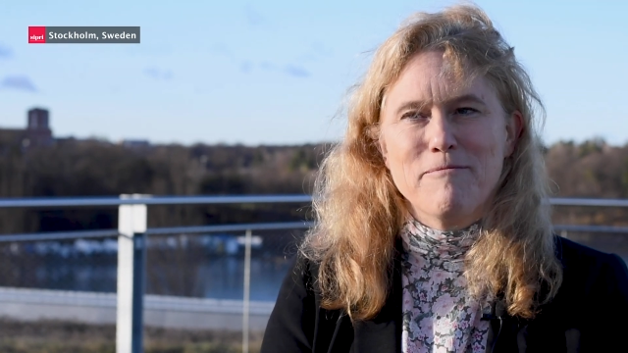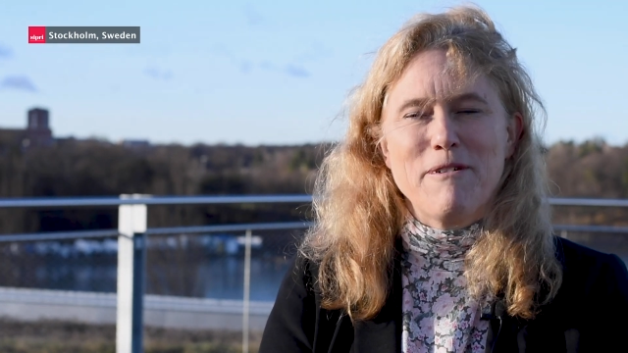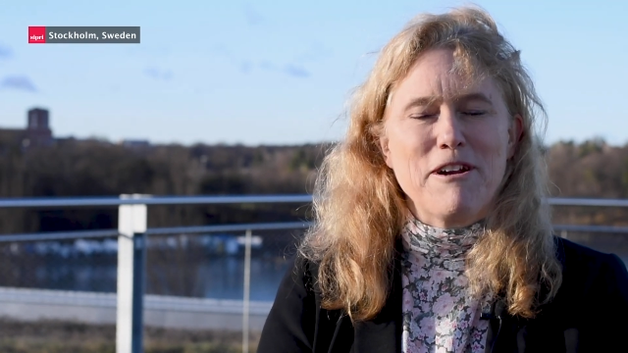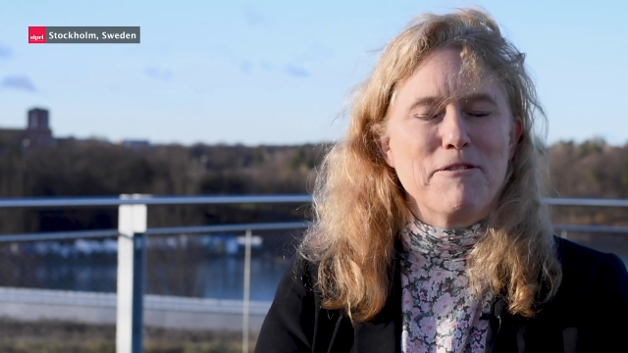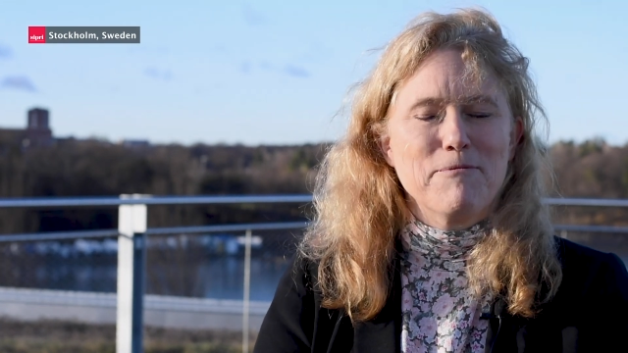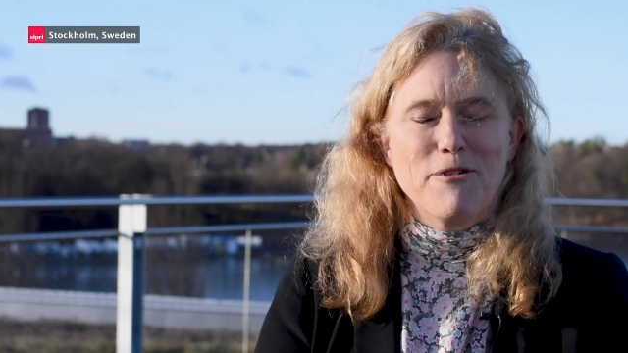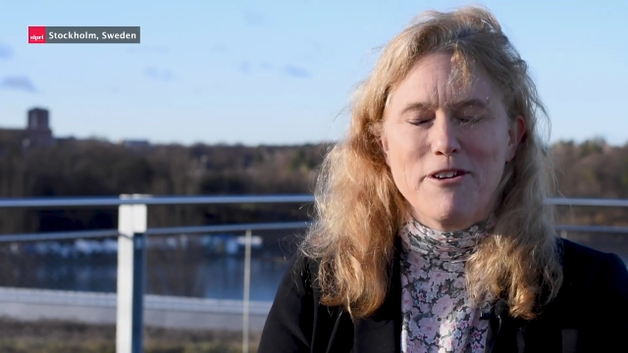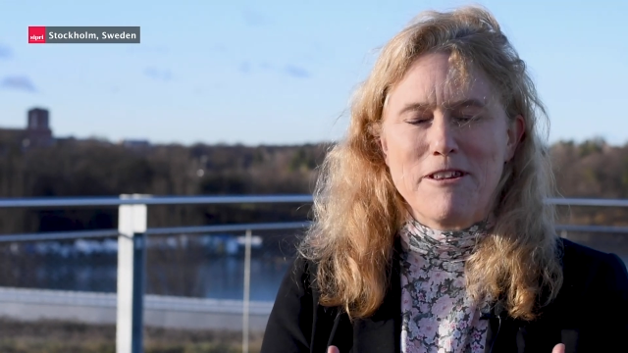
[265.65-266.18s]

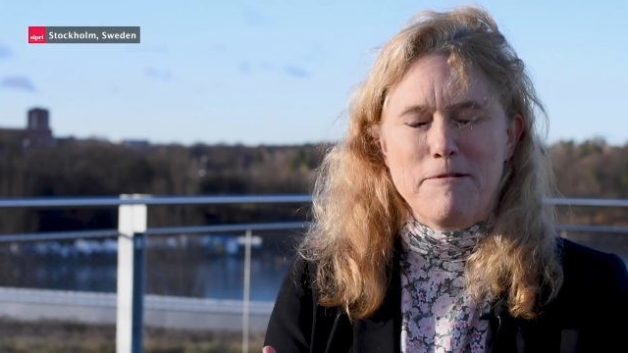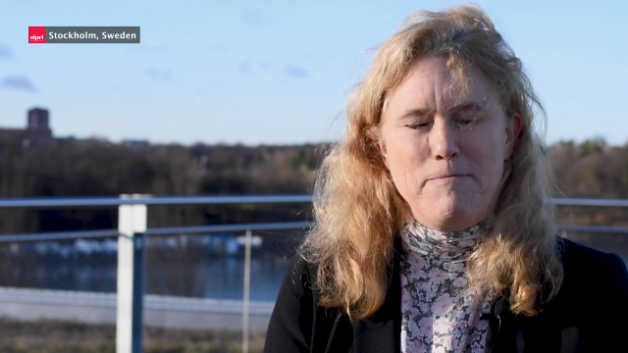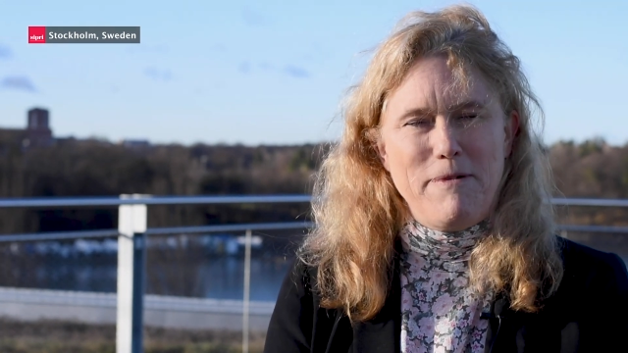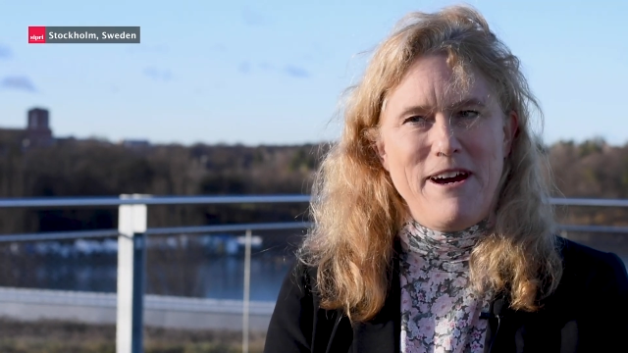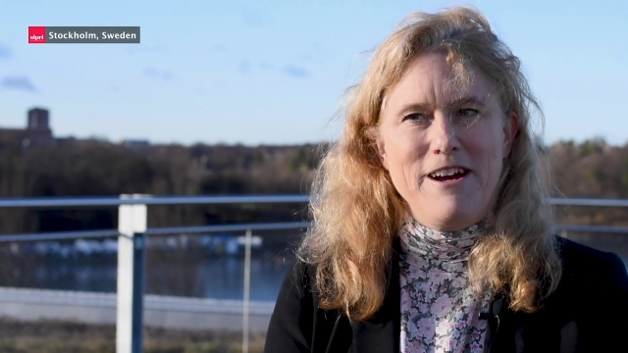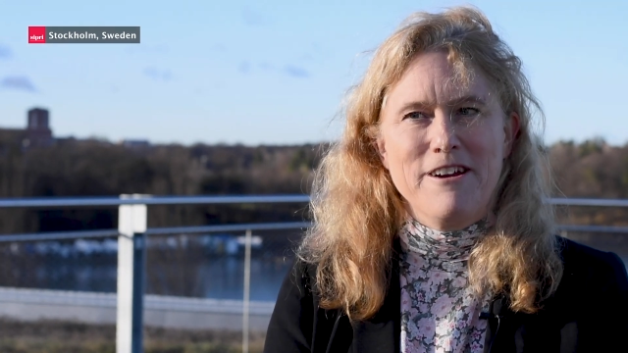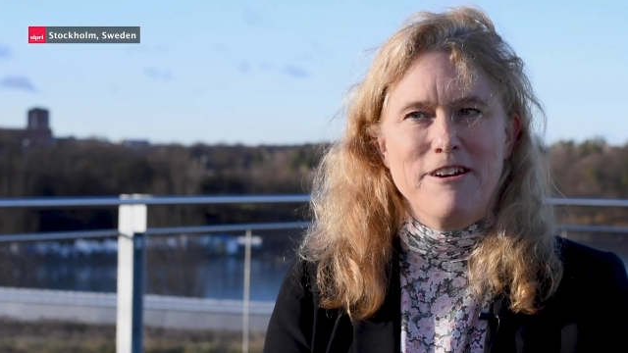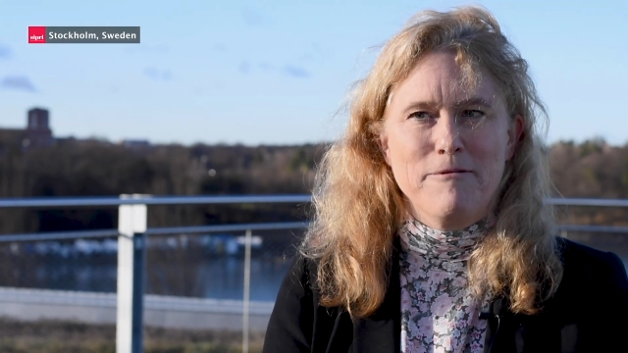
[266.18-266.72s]
much more
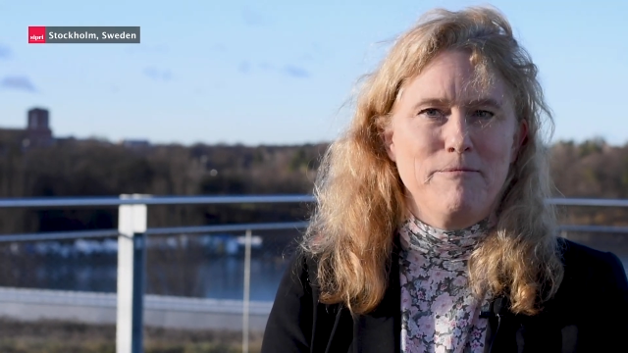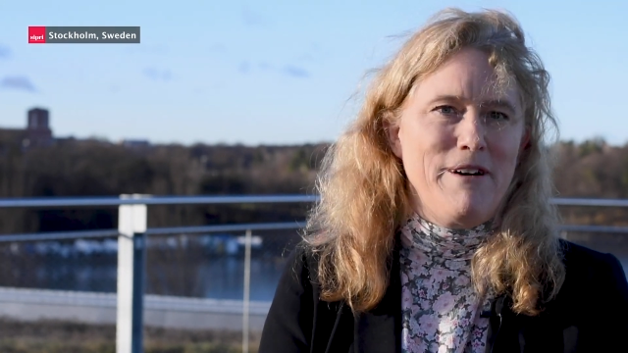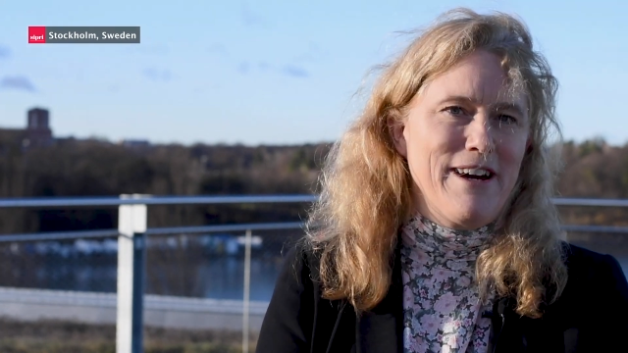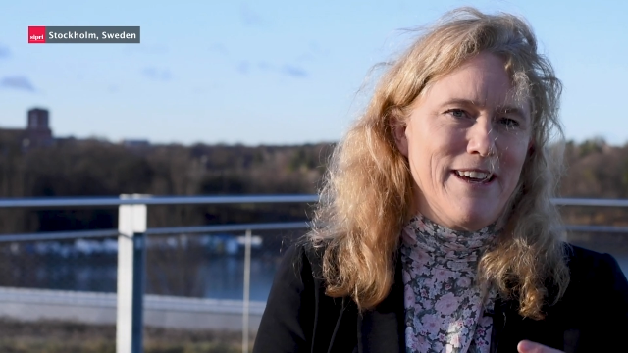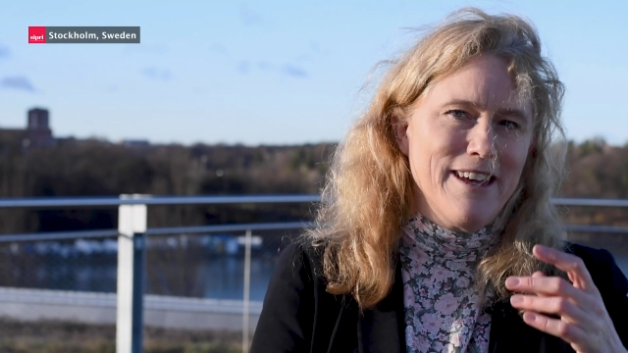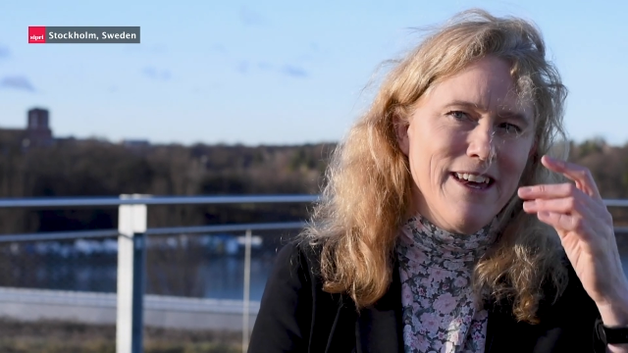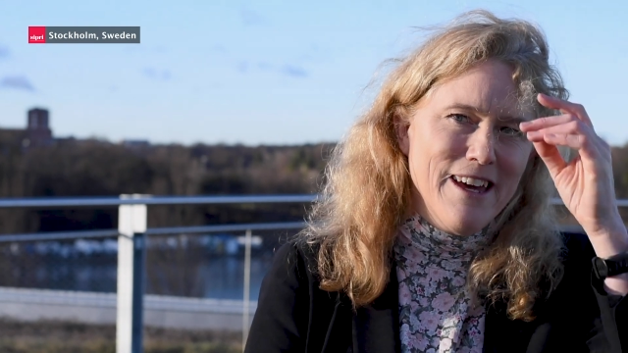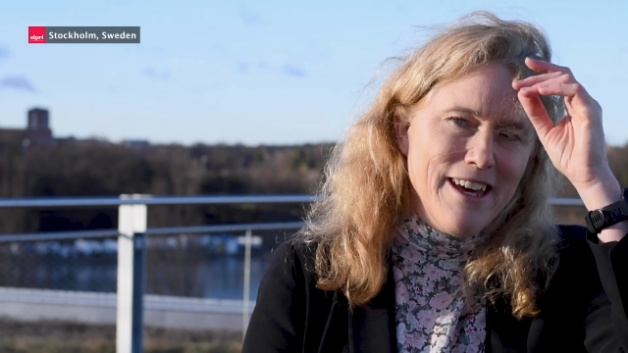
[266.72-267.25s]
inspired
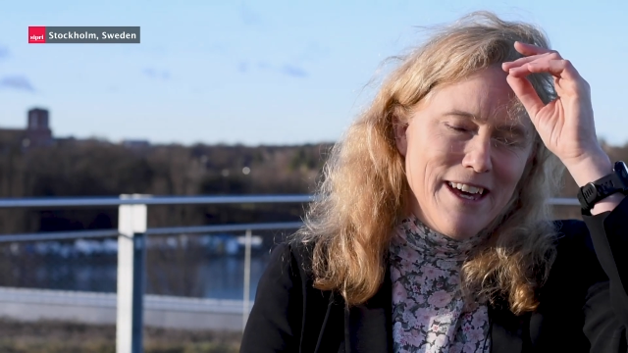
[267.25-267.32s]
by